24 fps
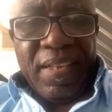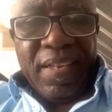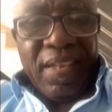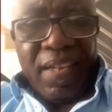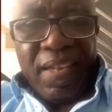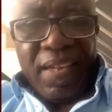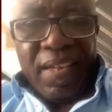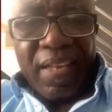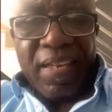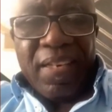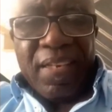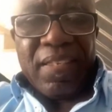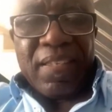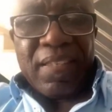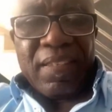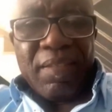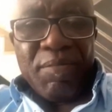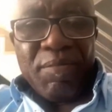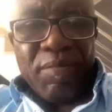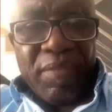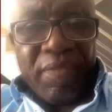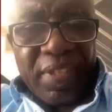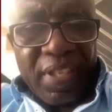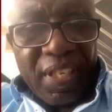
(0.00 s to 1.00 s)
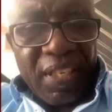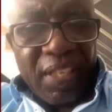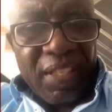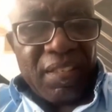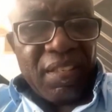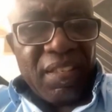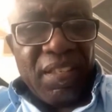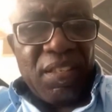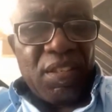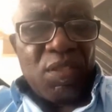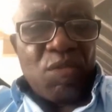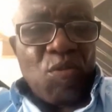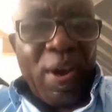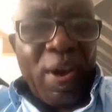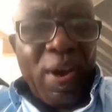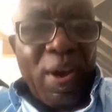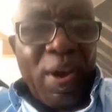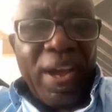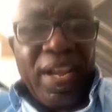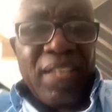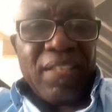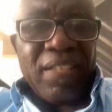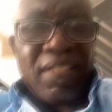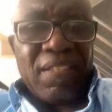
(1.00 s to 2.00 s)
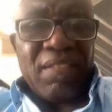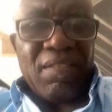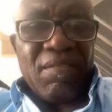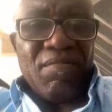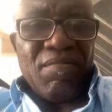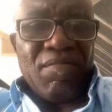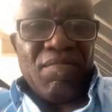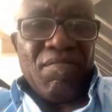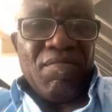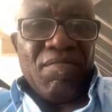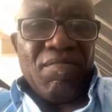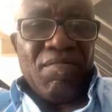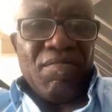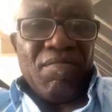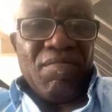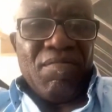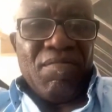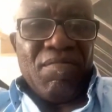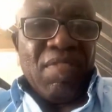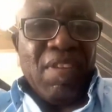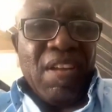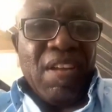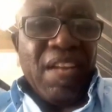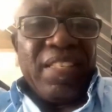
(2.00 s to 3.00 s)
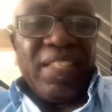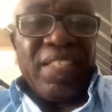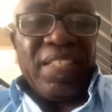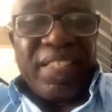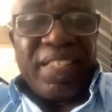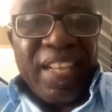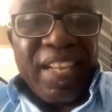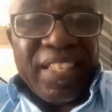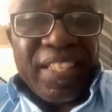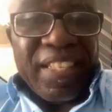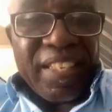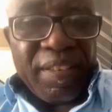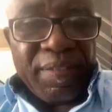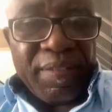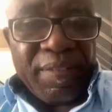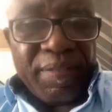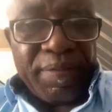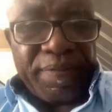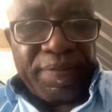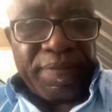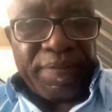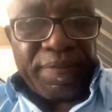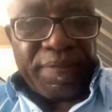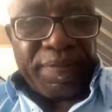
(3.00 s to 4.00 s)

And this is quite agitative.